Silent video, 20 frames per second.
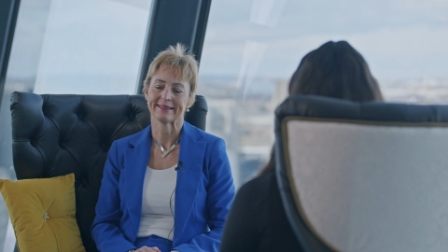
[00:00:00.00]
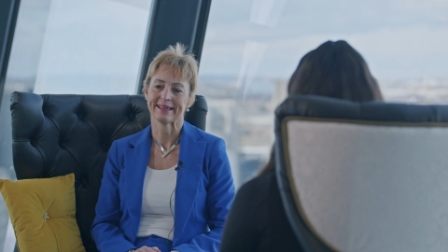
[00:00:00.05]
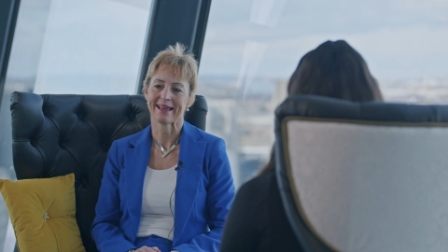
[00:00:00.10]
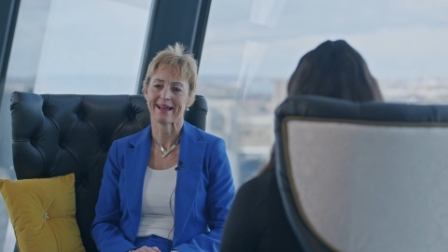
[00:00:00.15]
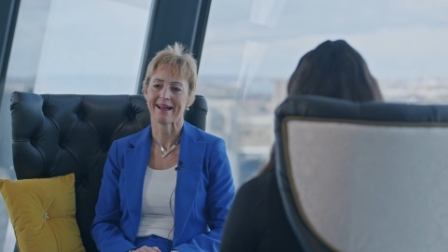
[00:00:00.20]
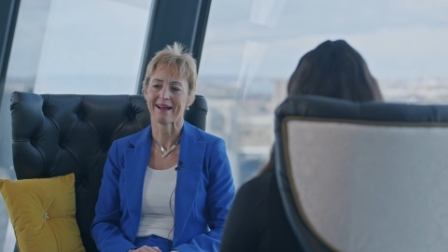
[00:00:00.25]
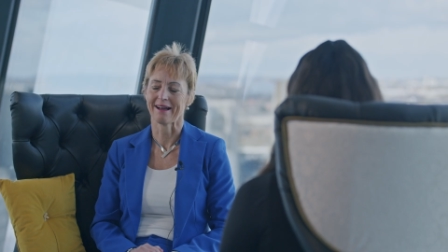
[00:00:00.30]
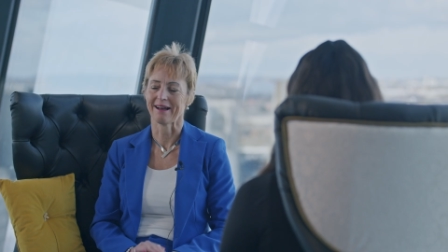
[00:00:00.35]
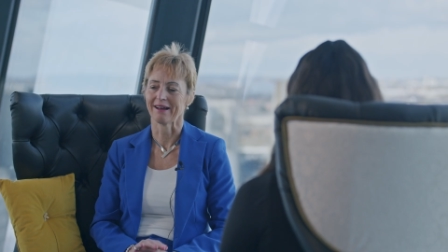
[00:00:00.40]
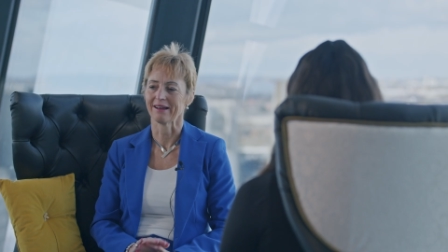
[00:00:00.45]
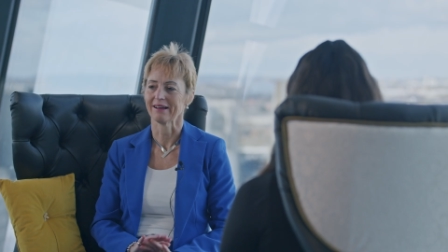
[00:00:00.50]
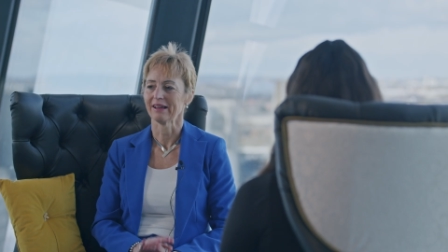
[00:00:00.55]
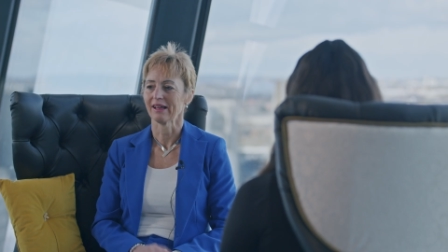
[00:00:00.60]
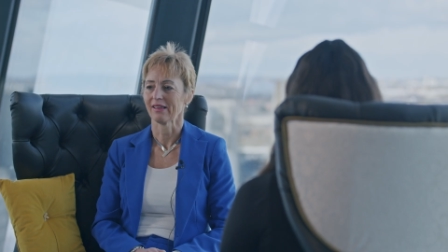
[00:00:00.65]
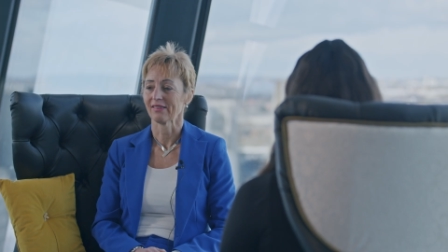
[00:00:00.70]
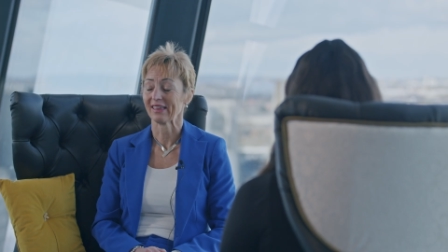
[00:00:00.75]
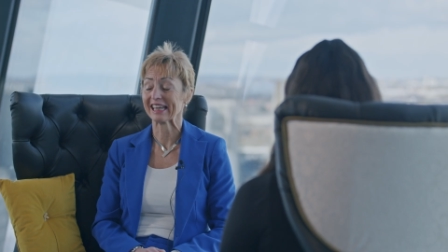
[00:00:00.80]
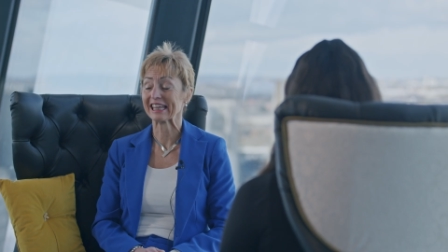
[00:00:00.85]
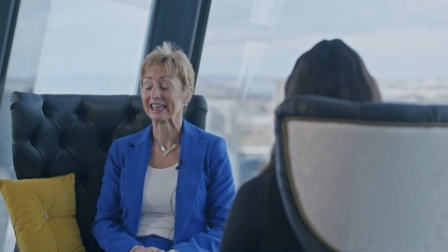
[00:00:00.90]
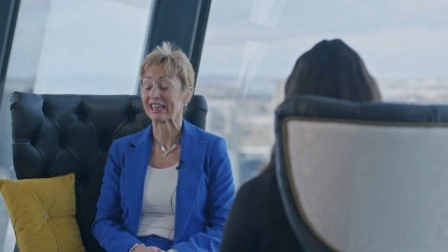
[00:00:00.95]
Yeah,
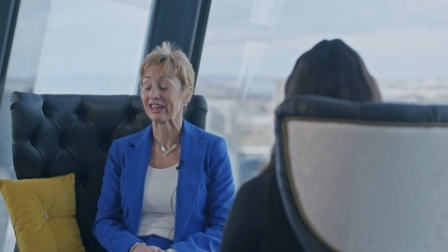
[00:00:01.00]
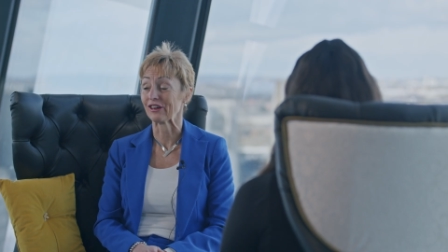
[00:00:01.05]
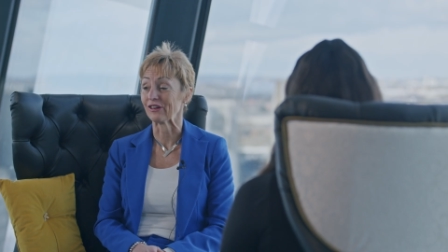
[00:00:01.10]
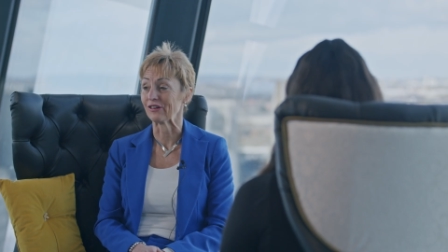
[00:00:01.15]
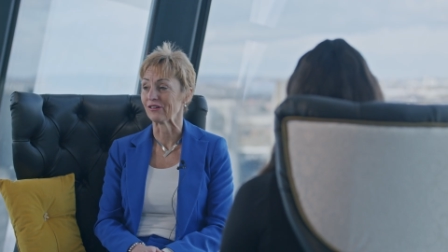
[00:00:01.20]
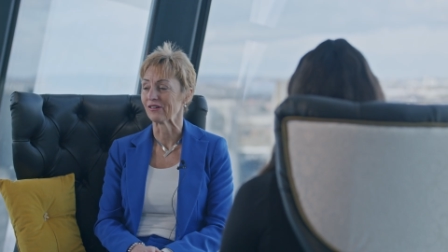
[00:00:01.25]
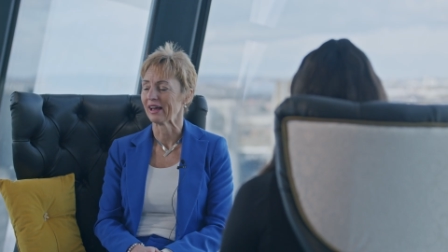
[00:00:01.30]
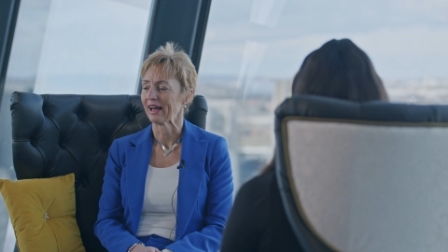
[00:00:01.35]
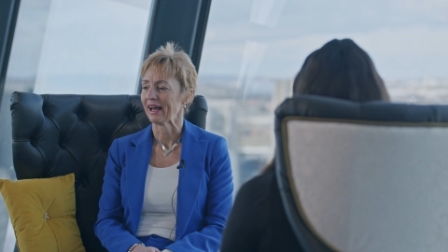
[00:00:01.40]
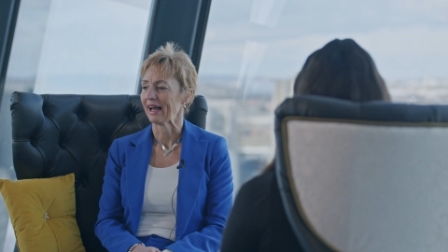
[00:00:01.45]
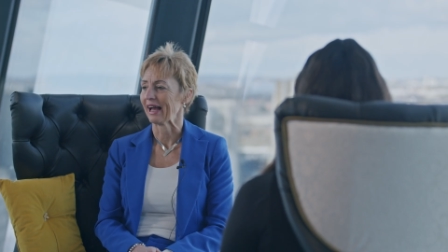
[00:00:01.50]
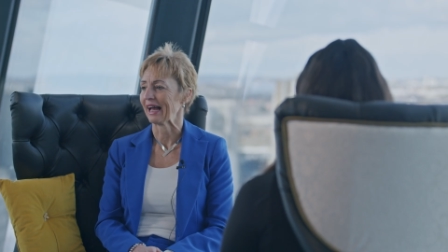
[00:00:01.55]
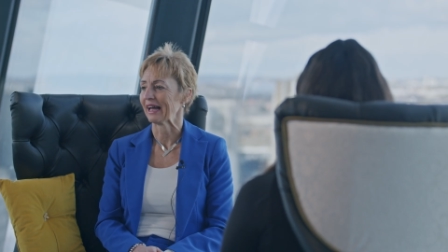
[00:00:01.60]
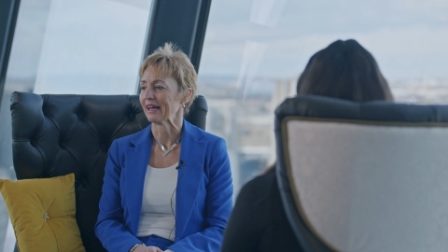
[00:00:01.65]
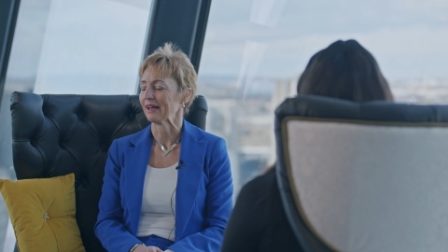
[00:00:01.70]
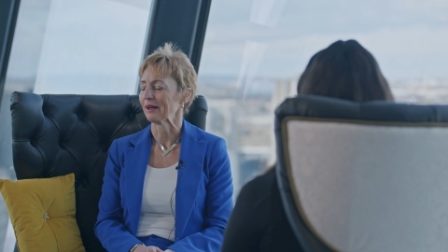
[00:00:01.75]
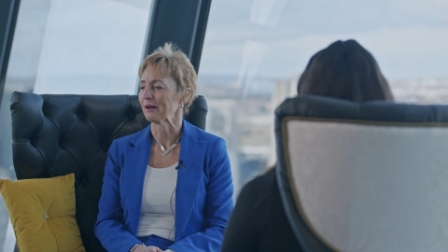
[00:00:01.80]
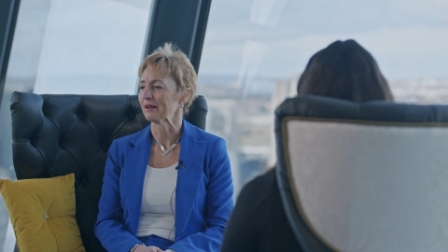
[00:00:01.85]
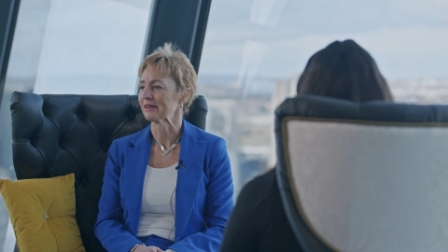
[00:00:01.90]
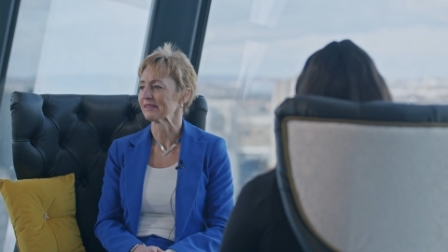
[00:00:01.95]
thank you.
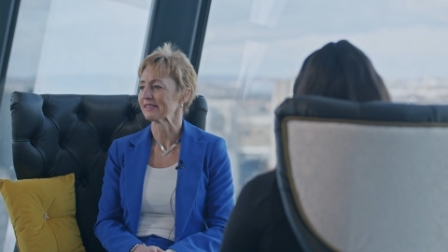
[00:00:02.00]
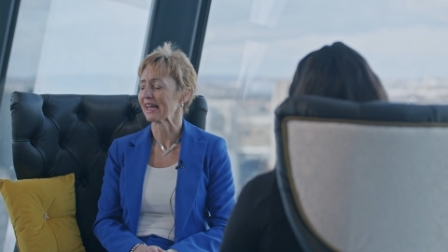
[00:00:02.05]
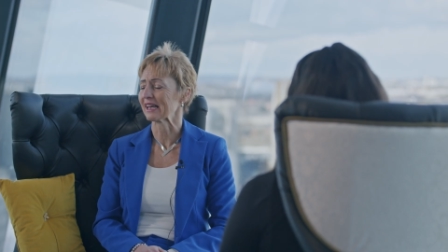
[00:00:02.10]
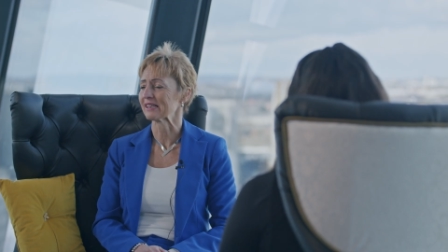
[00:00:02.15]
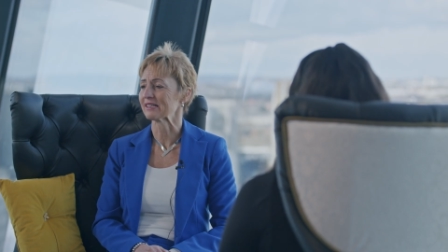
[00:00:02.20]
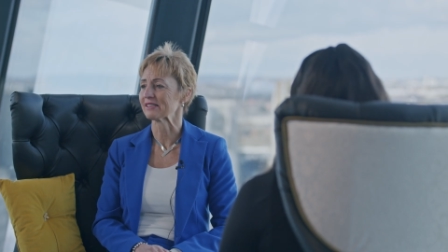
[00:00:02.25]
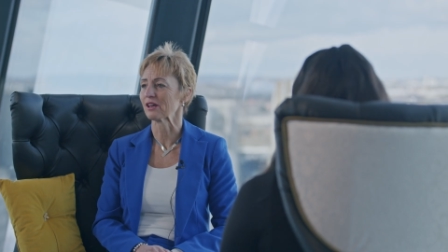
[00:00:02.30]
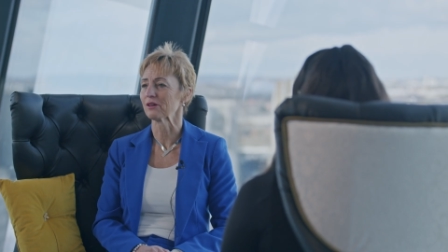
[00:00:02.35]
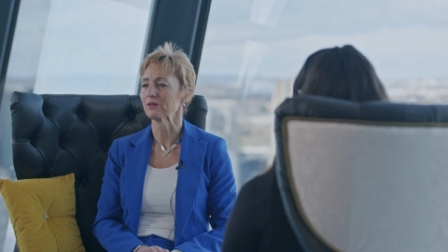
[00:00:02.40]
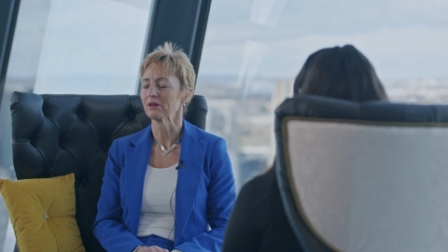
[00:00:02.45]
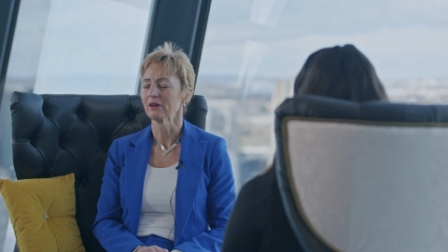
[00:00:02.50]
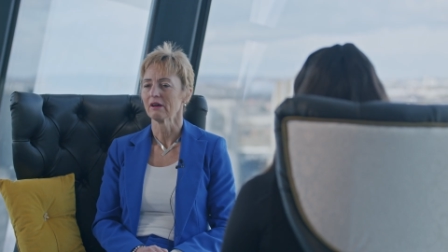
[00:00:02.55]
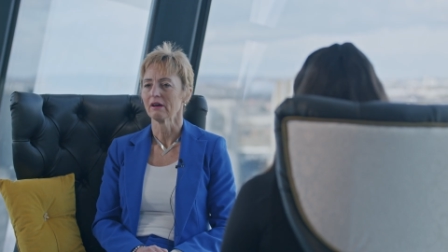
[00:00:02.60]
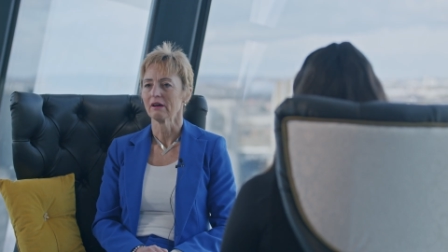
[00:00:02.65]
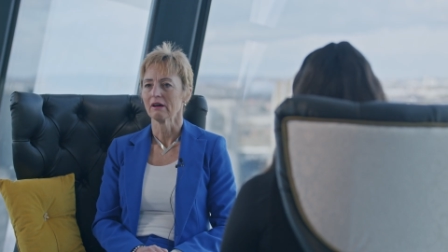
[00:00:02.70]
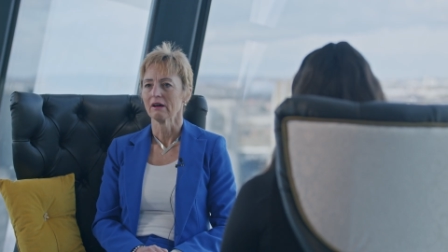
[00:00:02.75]
Uh, yeah, so